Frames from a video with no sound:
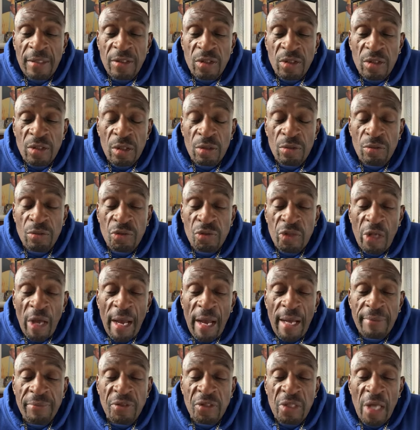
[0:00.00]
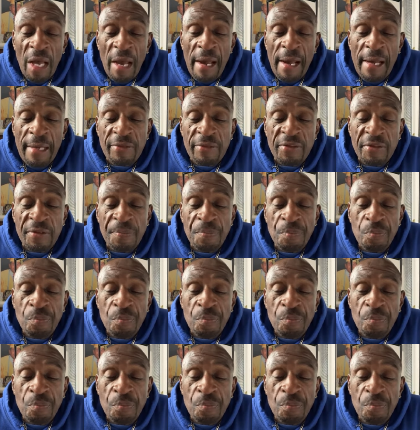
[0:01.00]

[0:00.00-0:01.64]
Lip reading: Salute, James Cass.